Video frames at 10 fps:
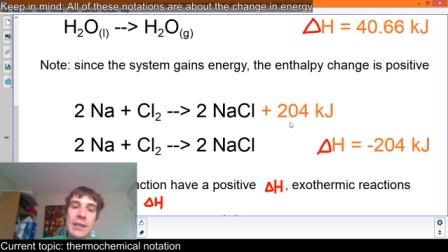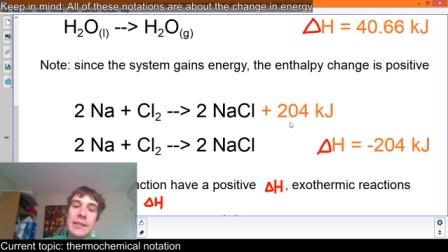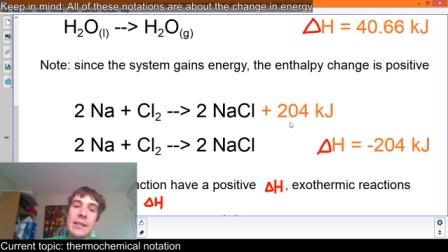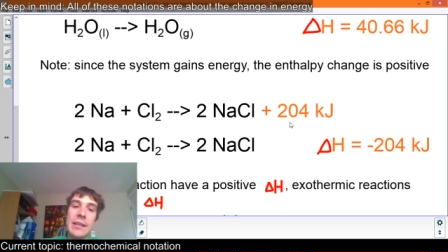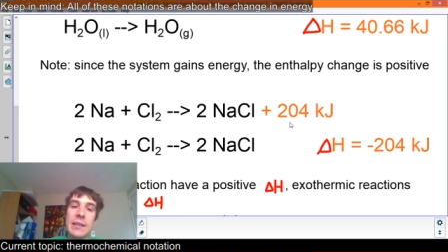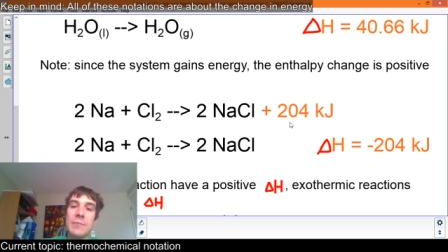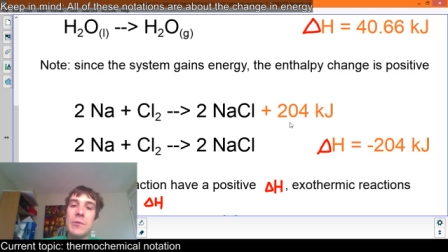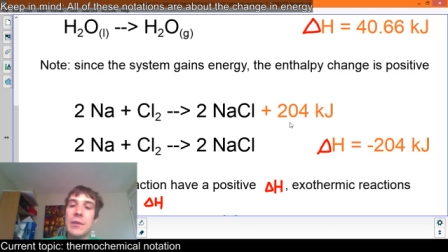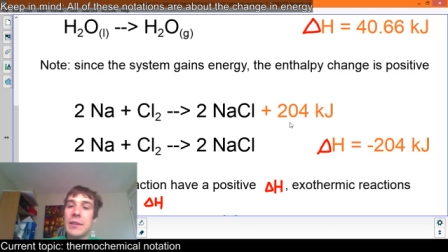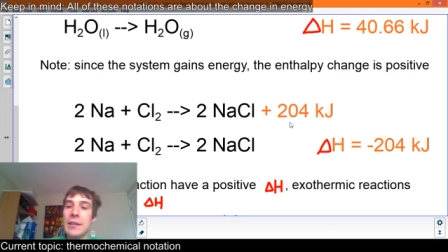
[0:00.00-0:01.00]
That's going to get
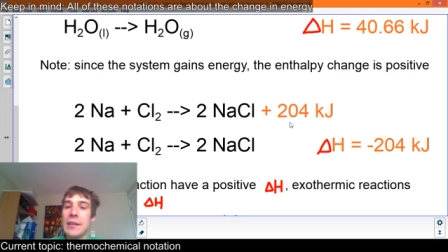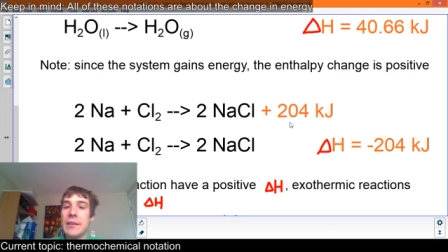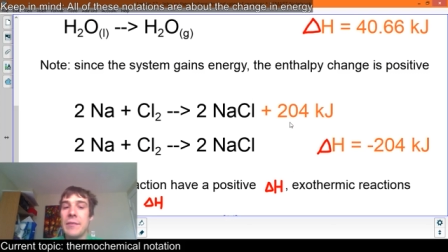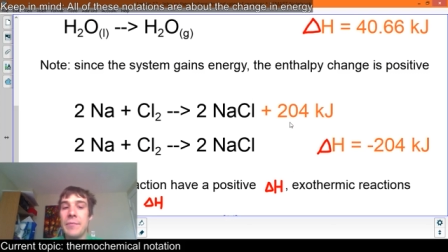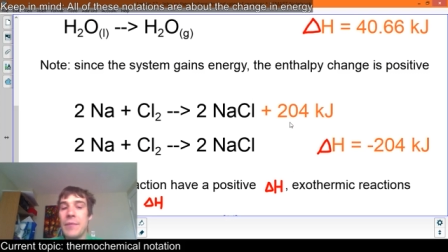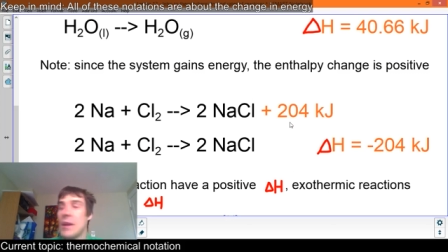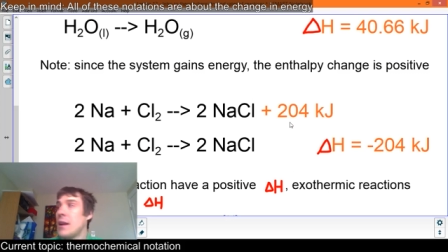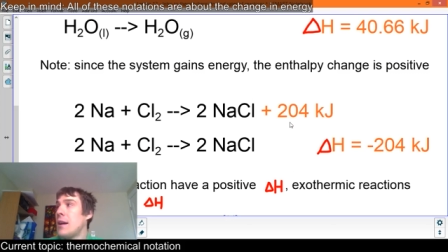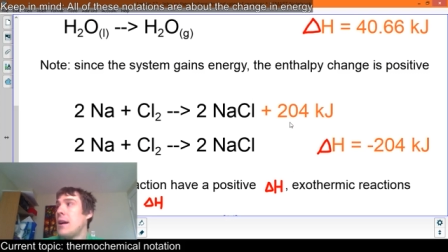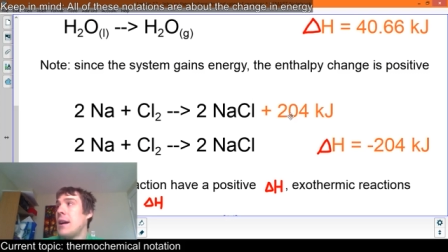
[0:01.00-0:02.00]
important later.
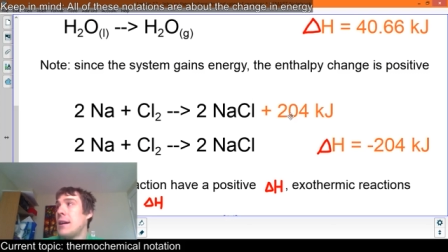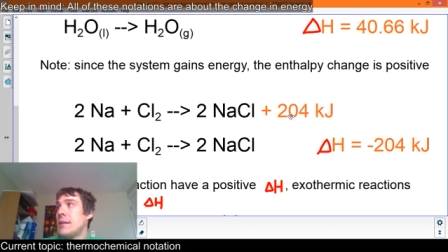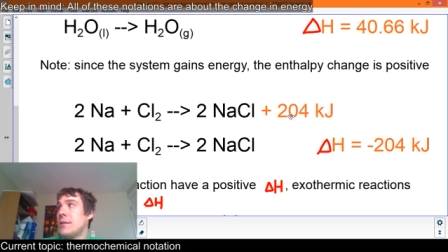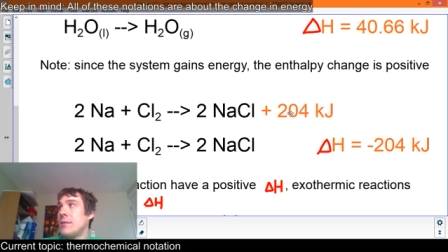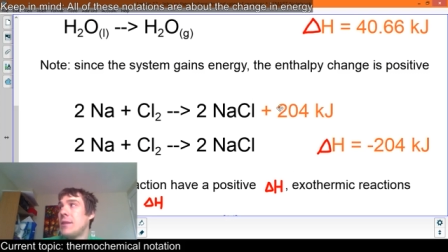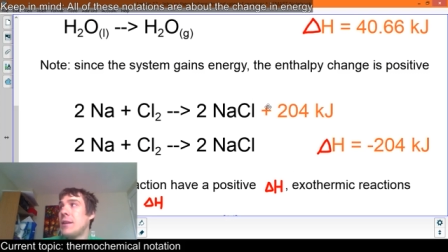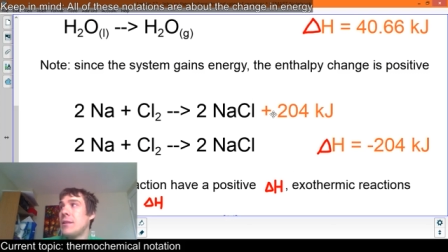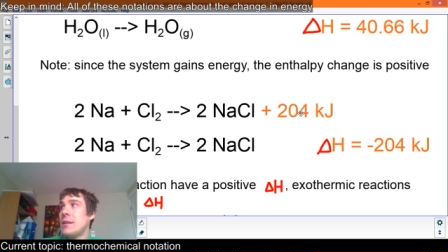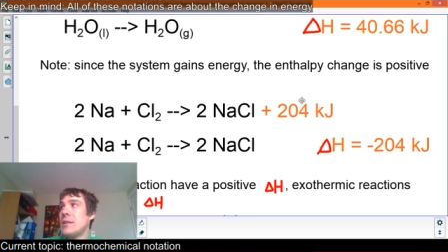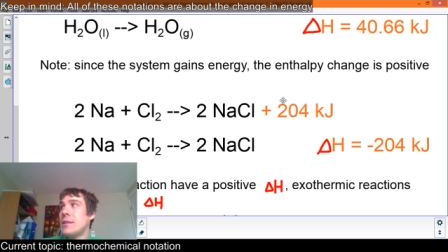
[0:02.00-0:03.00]
So
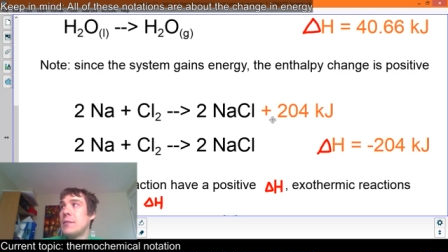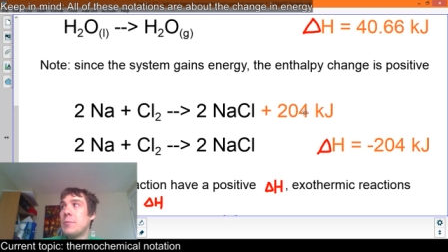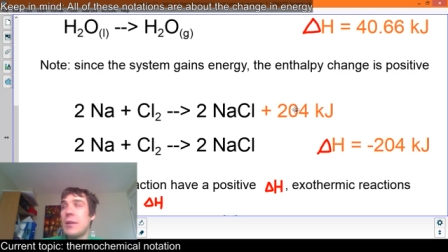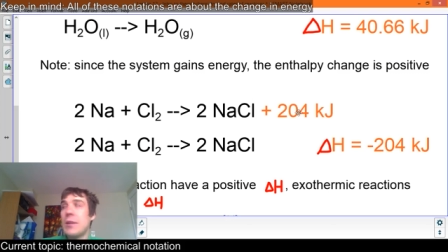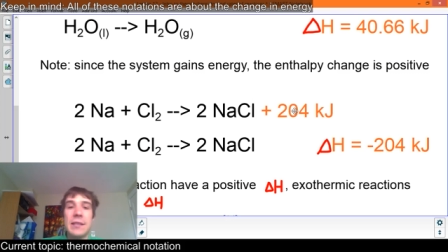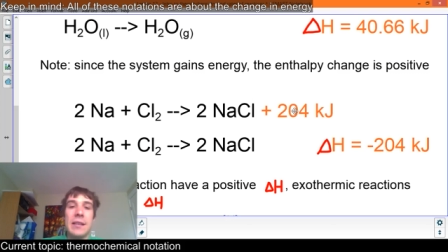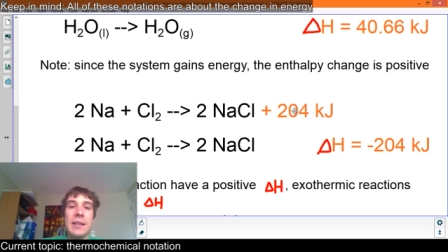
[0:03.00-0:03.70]
here it's on the product side